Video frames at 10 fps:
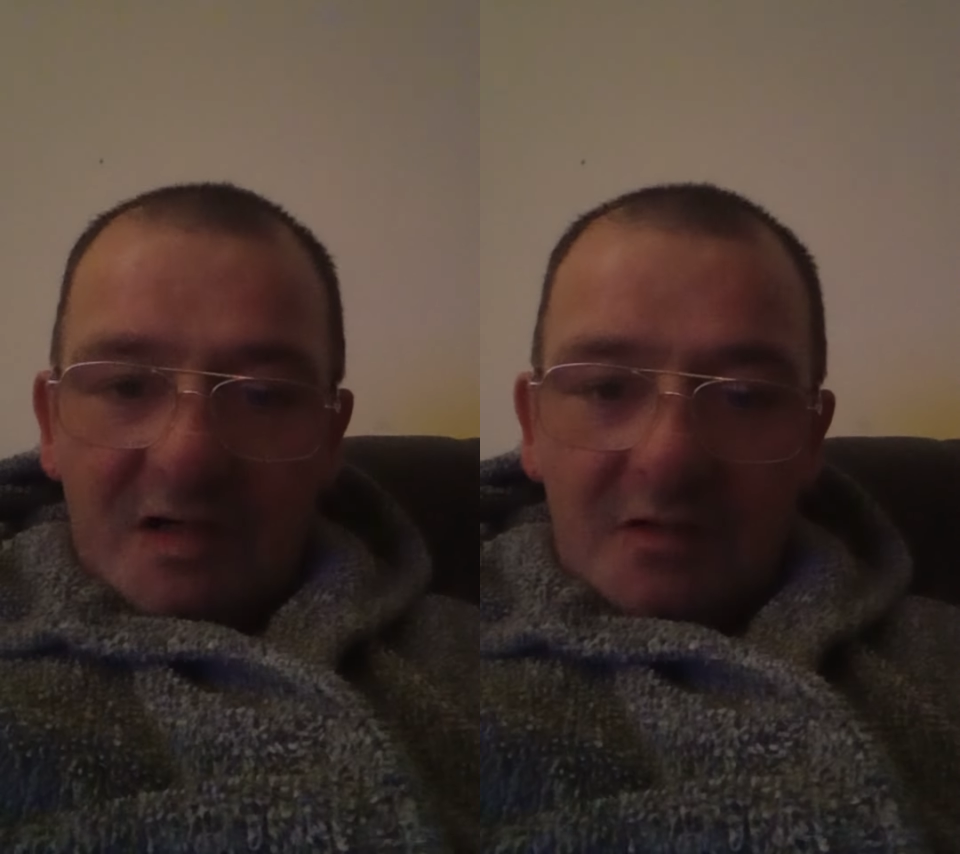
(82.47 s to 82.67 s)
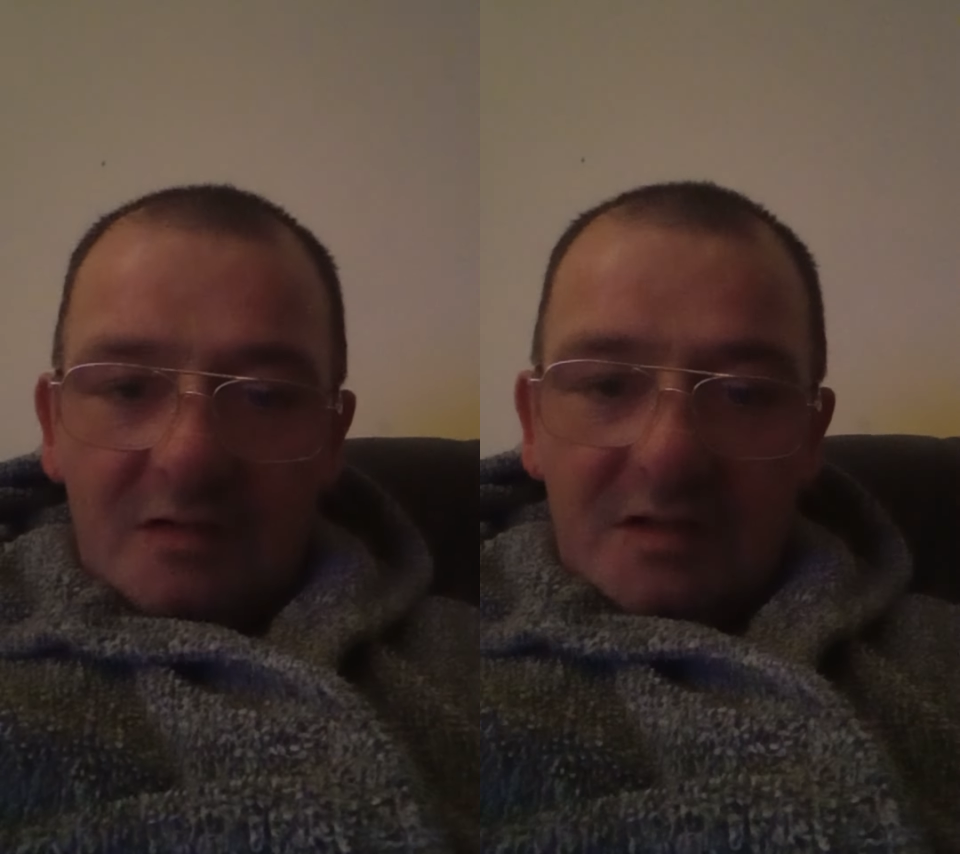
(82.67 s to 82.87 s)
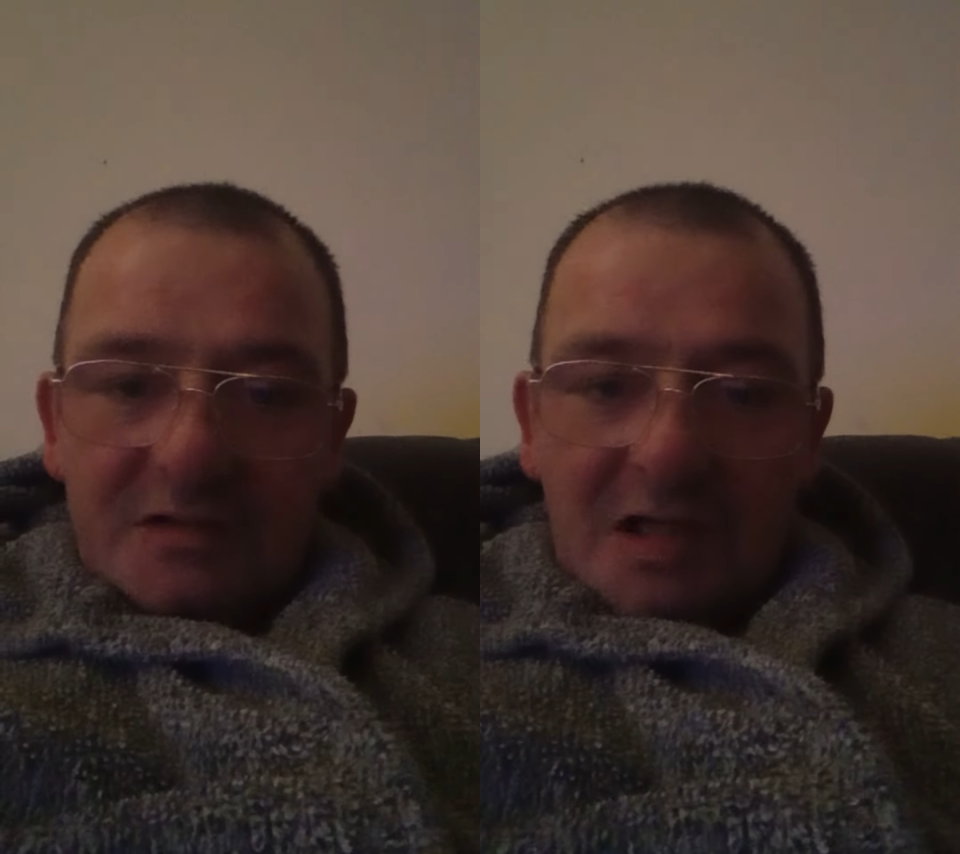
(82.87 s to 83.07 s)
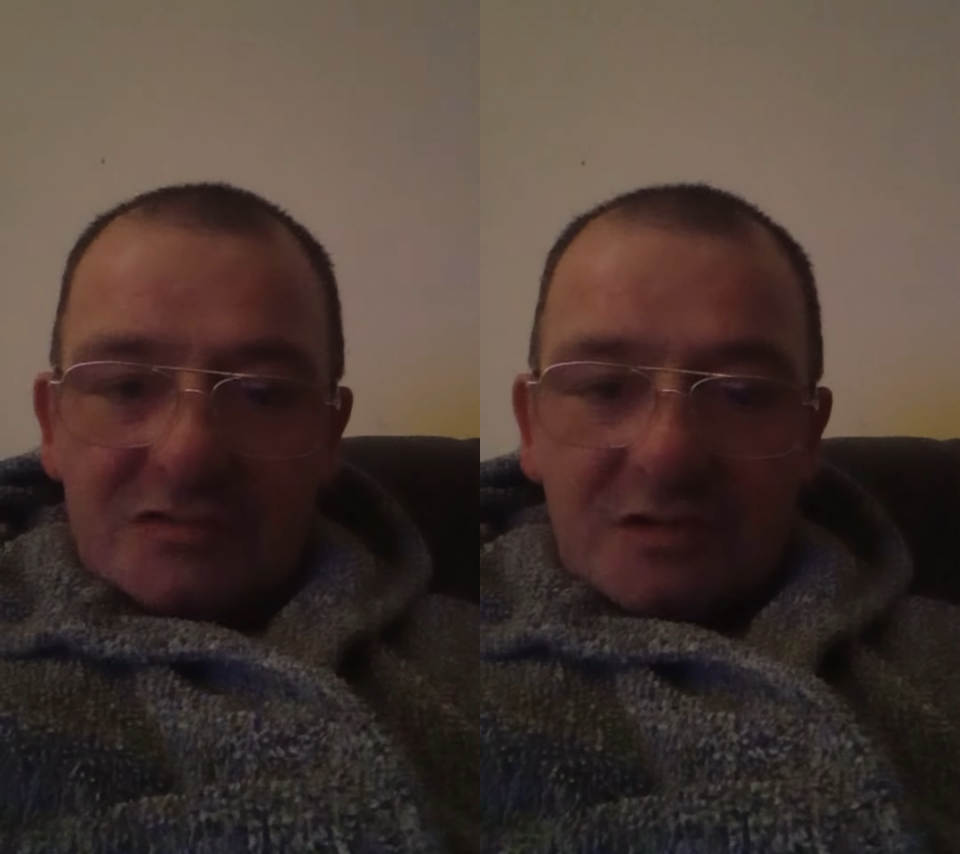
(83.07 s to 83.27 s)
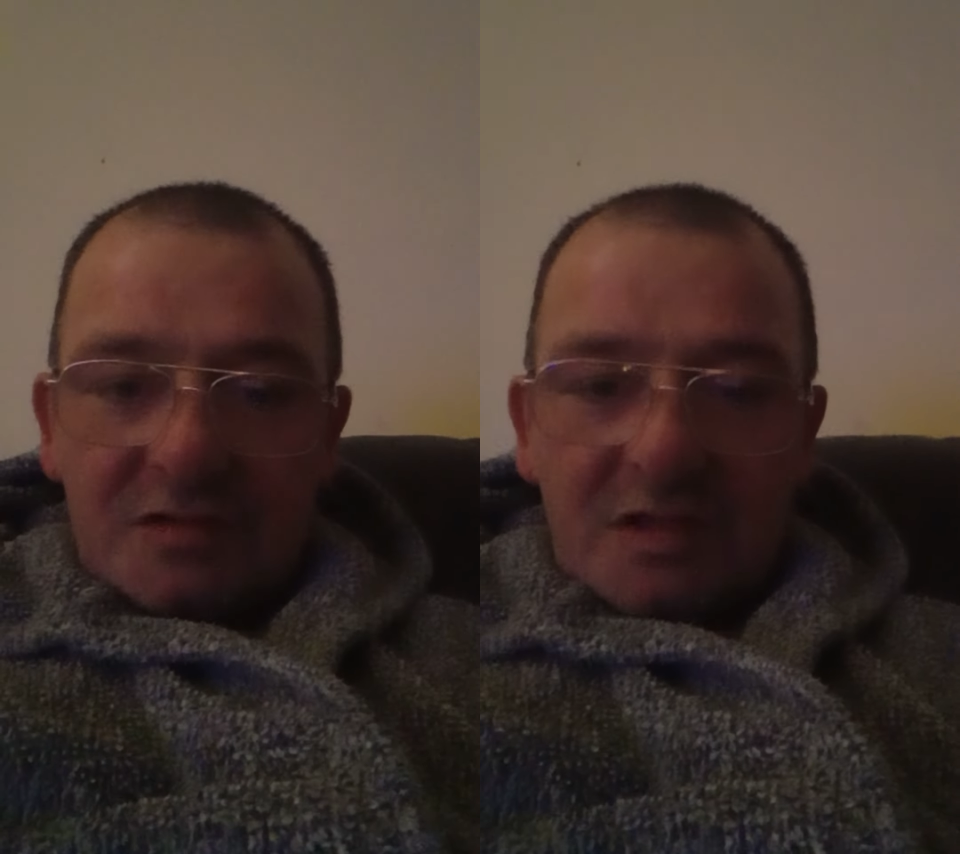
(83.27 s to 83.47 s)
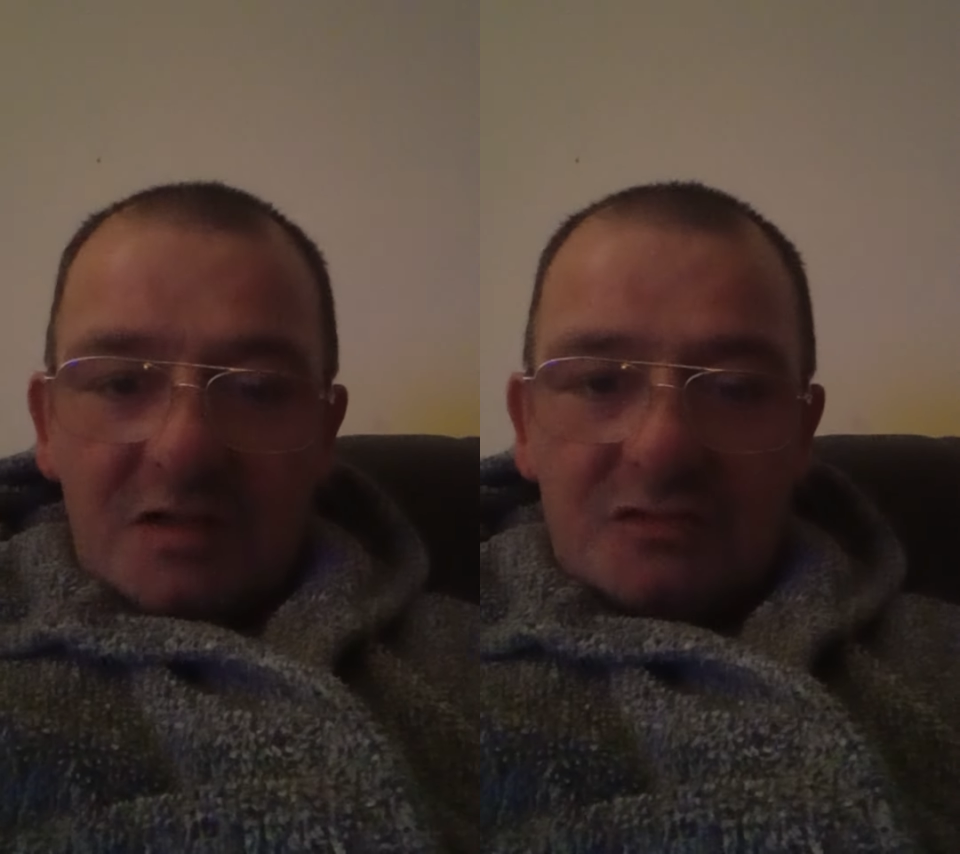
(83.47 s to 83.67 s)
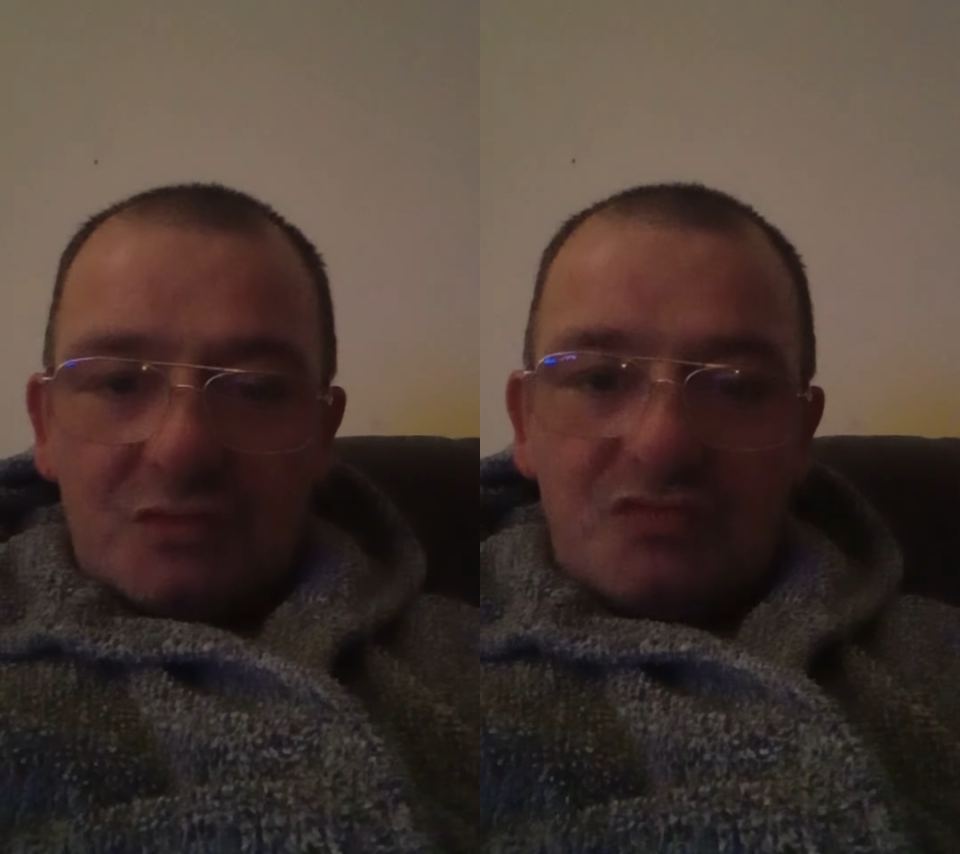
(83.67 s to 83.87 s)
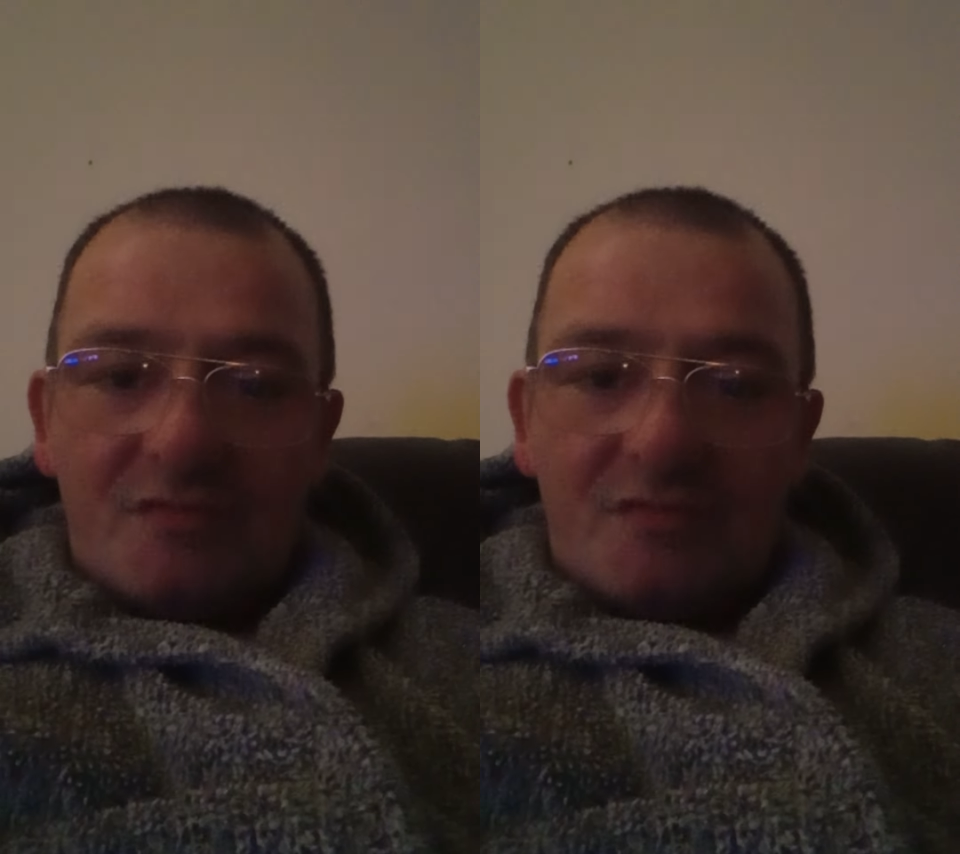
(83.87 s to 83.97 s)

to that Lancaster castle.